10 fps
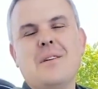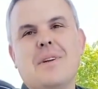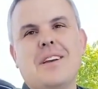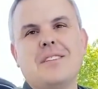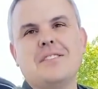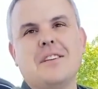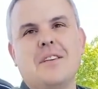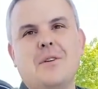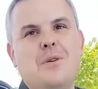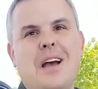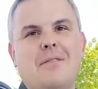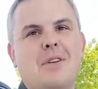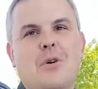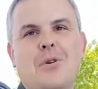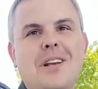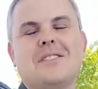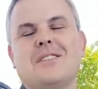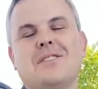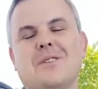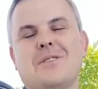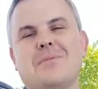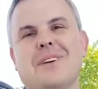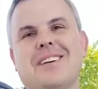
because you have no reason to search me.